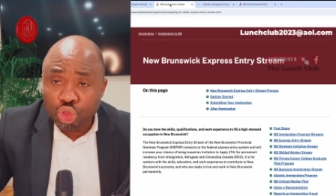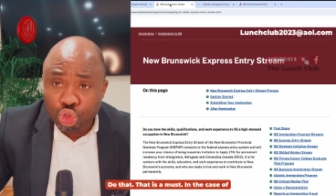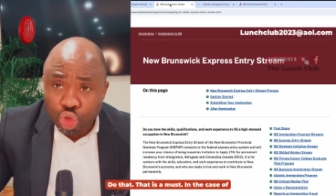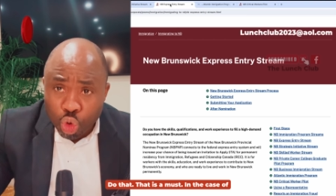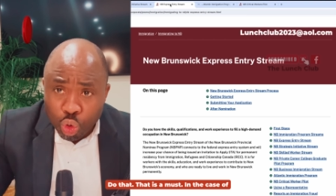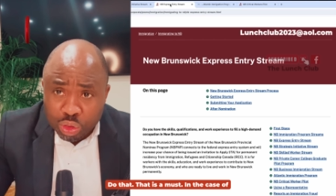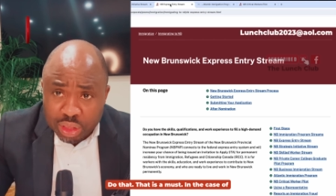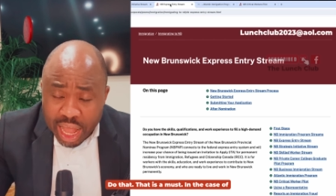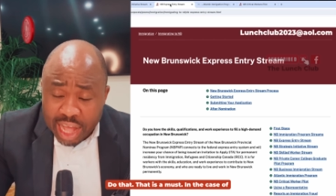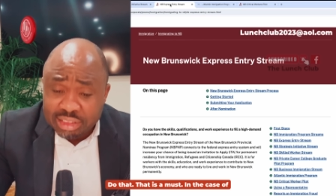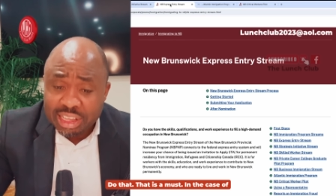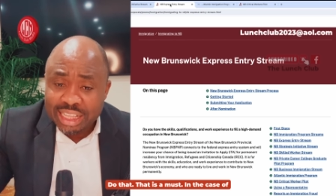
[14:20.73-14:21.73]
Do
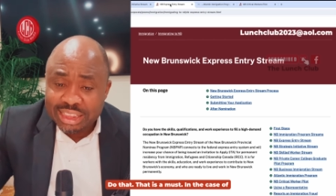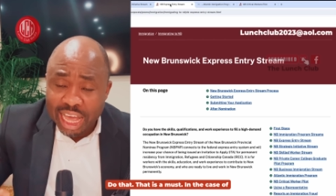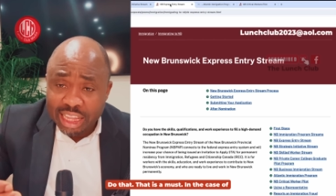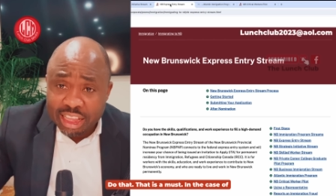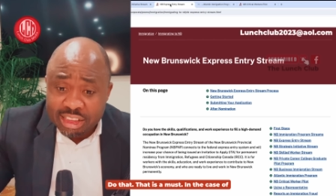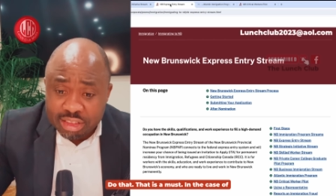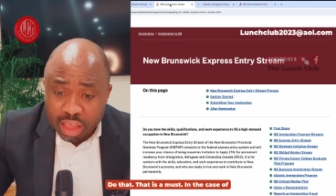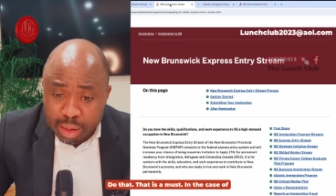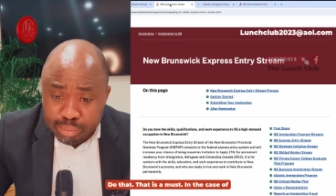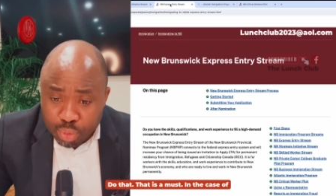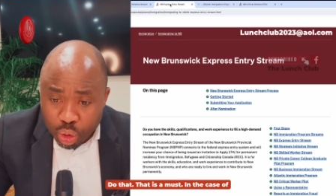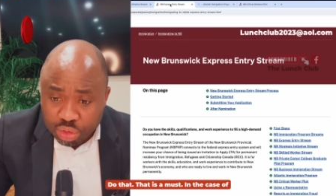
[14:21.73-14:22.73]
that. That is a
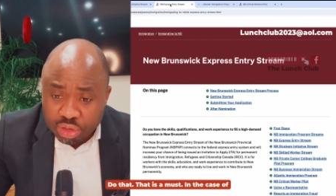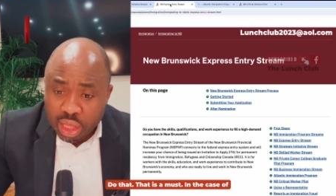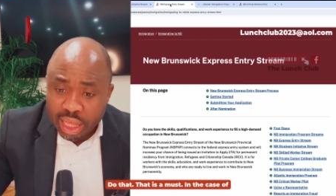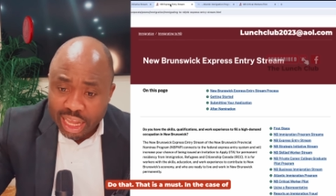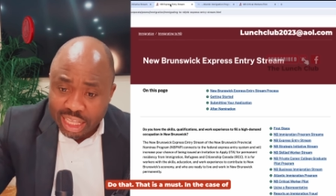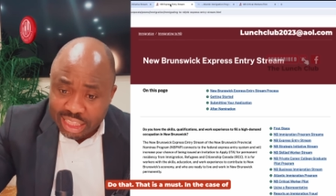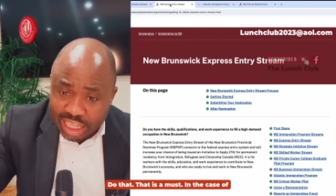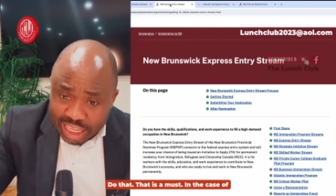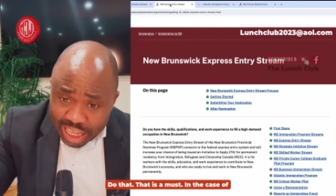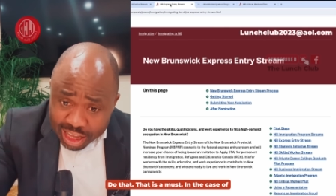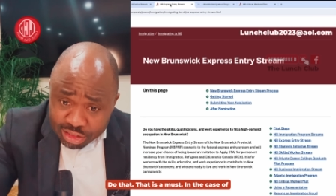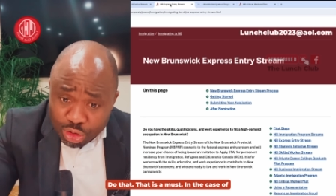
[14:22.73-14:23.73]
must. In the
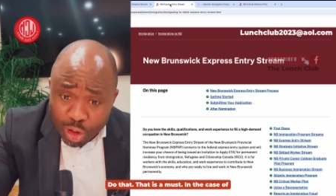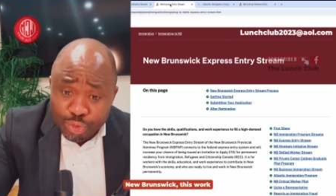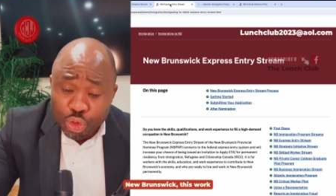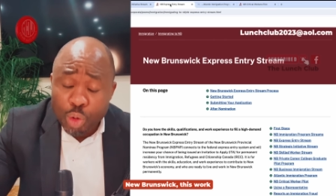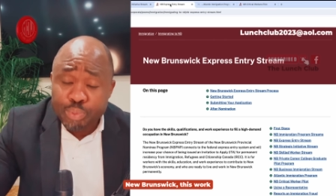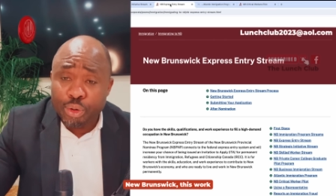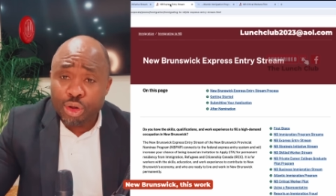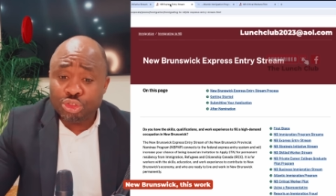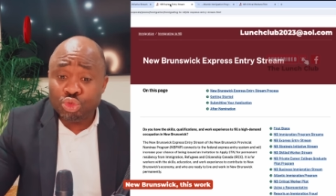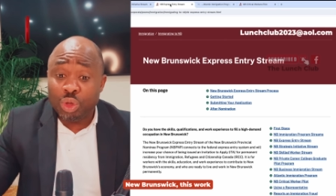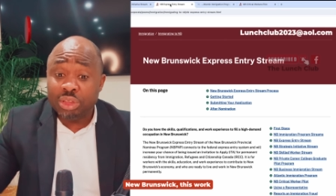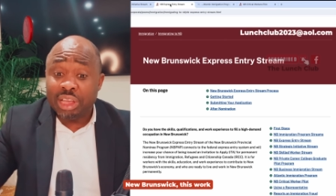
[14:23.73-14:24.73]
case of New
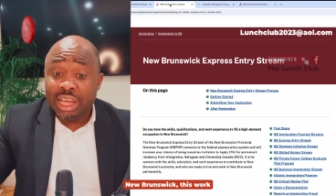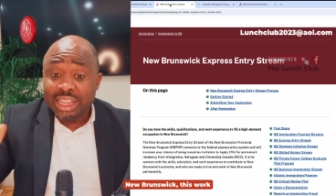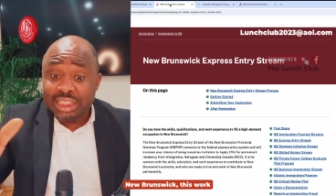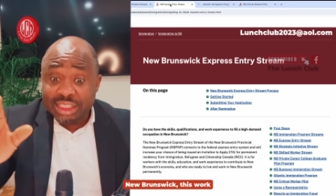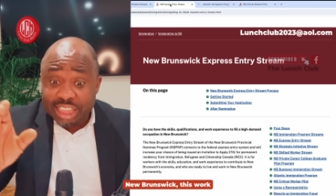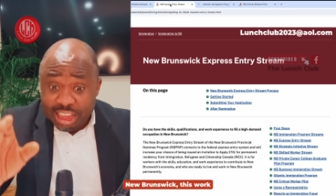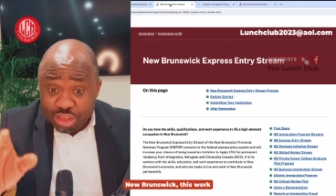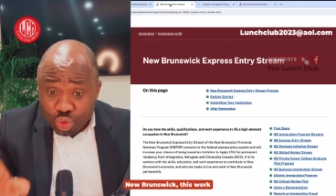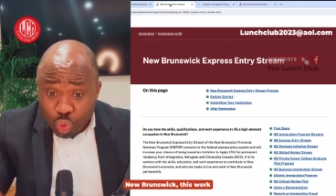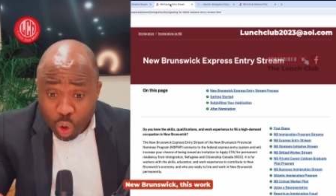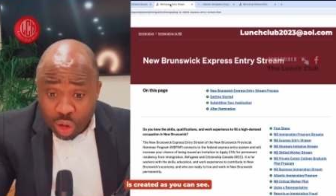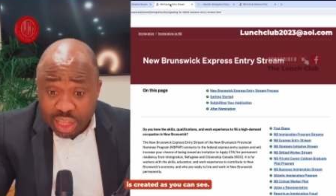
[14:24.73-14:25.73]
Brunswick, this
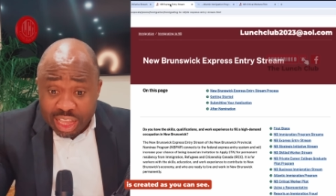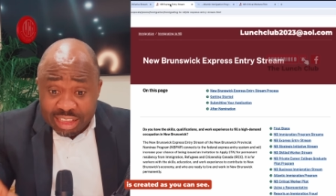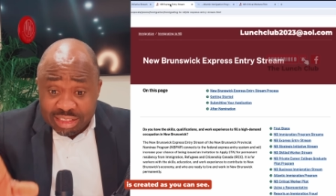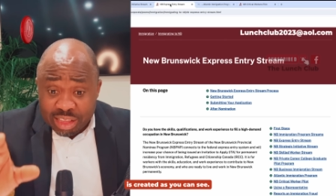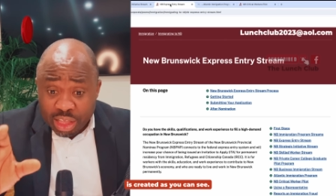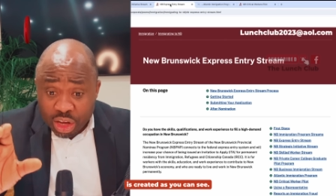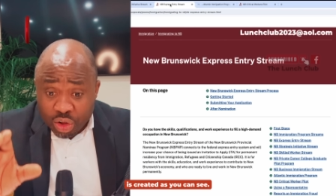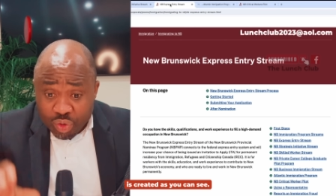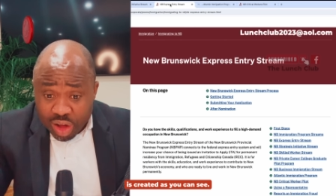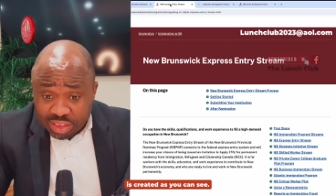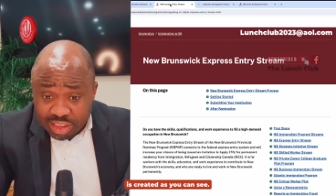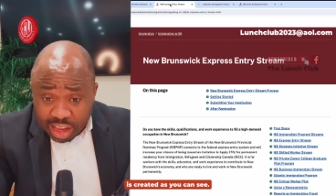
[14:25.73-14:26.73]
one is
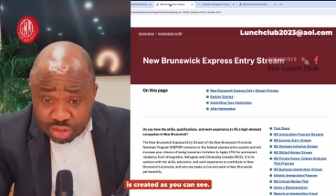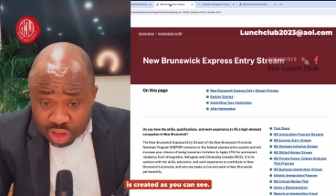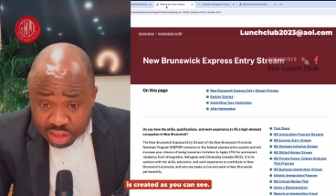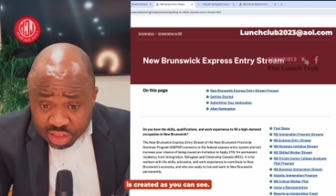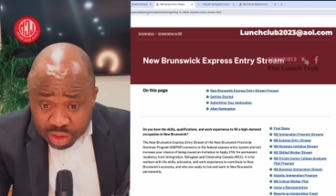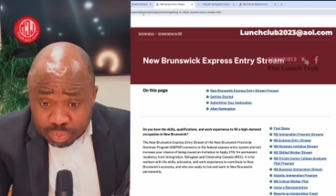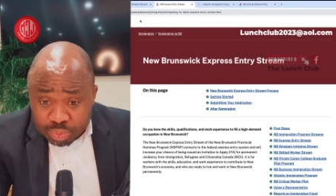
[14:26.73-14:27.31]
created, as you can see.